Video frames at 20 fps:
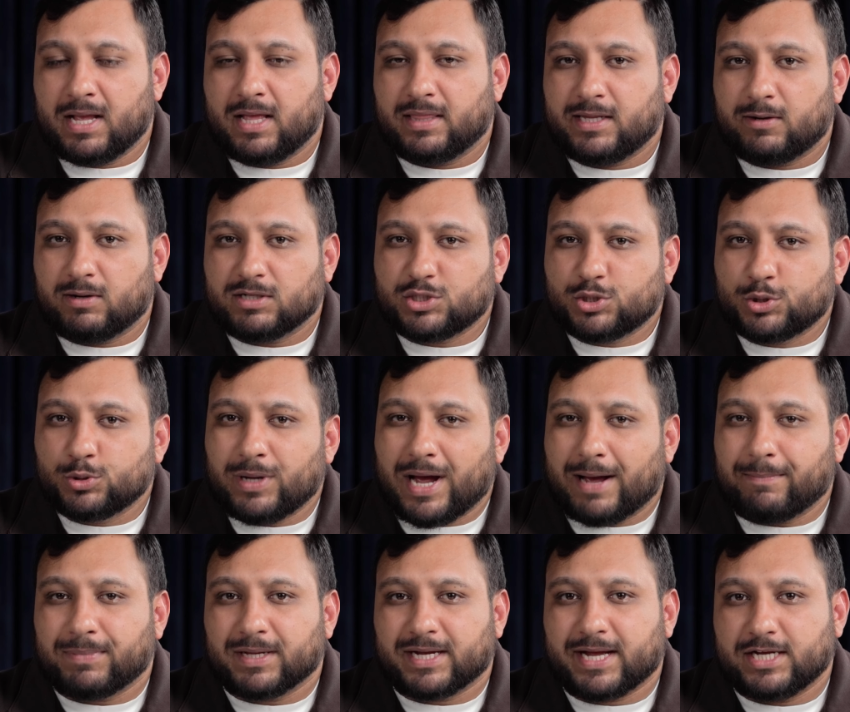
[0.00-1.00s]
There are two
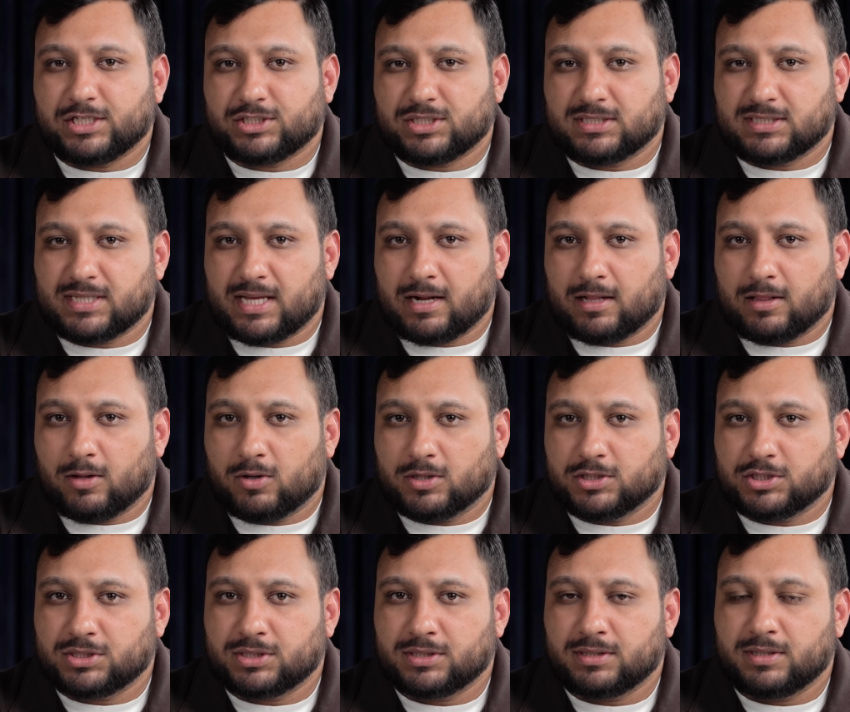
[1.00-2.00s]
applications that are lodged.